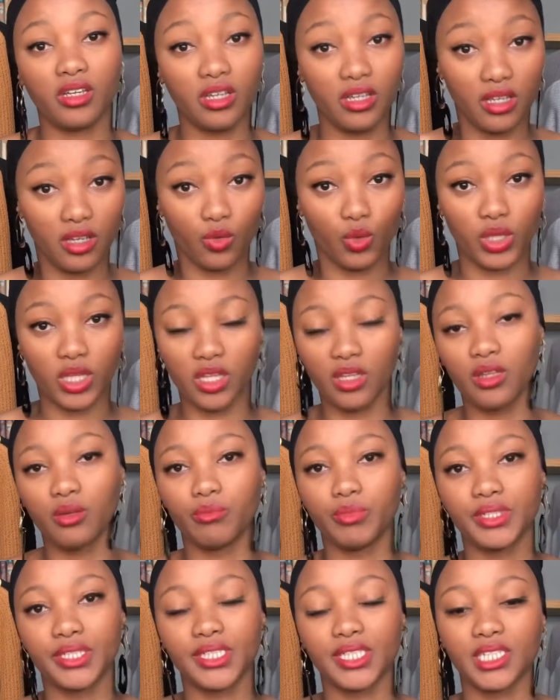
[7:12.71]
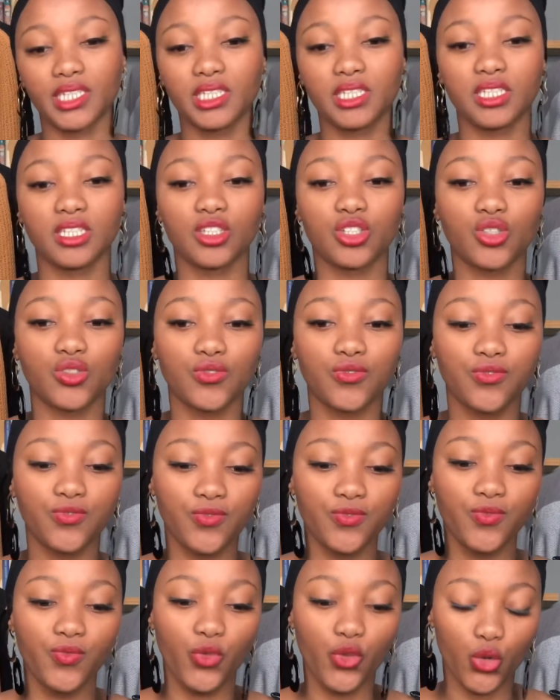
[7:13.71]
within the business is to
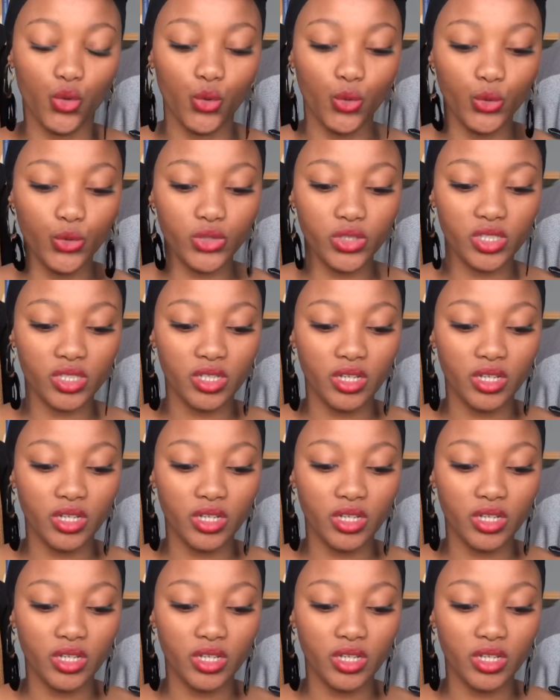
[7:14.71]
use